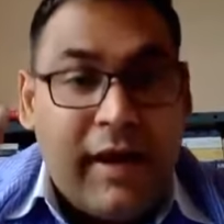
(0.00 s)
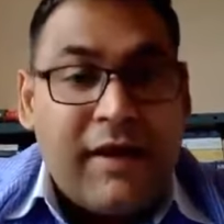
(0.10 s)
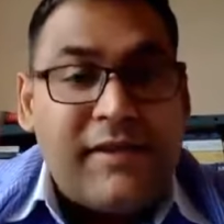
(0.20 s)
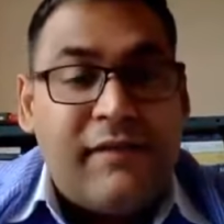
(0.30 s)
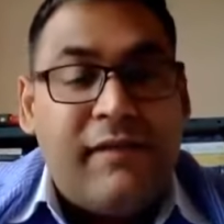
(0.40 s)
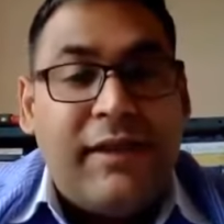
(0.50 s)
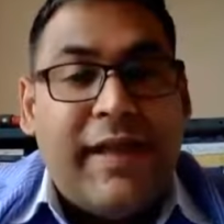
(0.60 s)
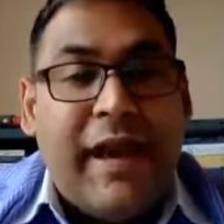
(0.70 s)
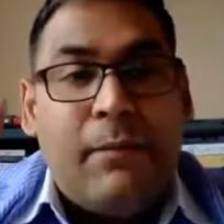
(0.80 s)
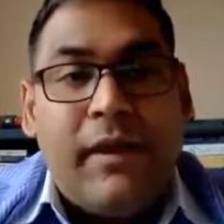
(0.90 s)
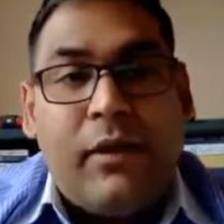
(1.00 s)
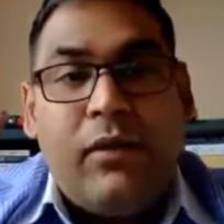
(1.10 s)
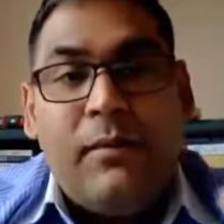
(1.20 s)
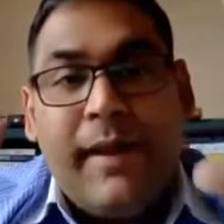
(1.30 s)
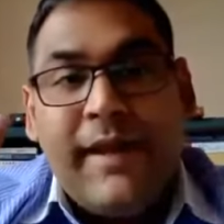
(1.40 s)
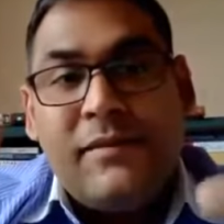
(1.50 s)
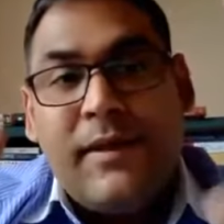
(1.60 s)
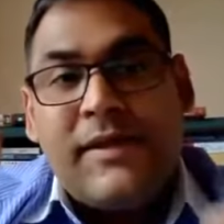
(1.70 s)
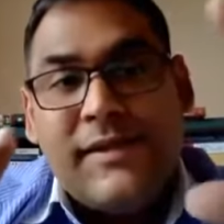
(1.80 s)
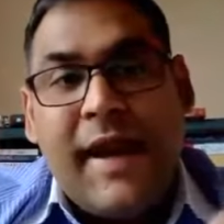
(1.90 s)
achieving that particular
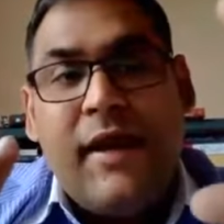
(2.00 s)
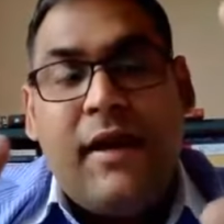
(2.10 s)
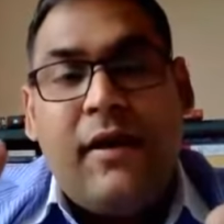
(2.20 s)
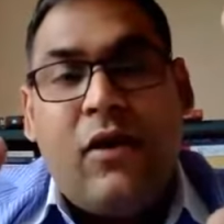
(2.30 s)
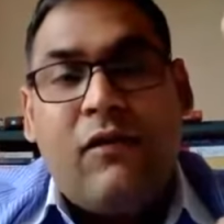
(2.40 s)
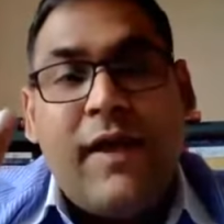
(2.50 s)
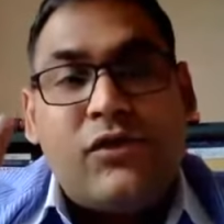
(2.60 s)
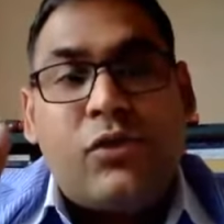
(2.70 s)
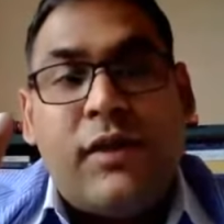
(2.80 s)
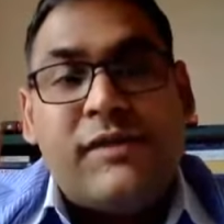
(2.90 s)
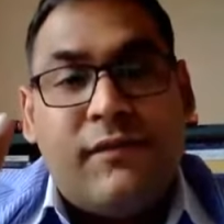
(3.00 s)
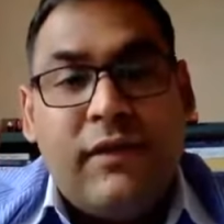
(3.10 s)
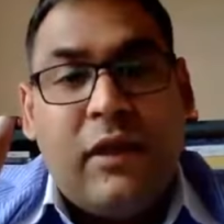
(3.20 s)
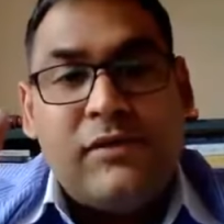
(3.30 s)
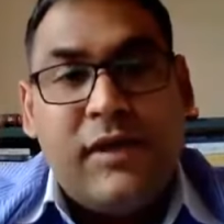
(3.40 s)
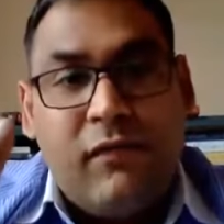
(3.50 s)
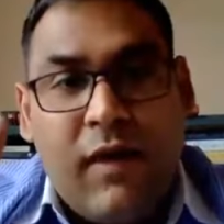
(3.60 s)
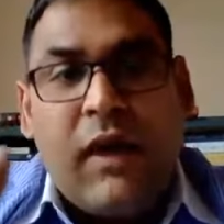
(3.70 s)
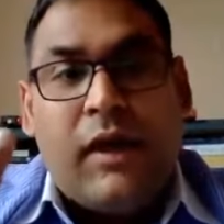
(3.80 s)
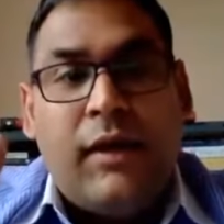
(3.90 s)
management standard of ISO
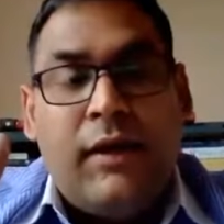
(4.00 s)
27001.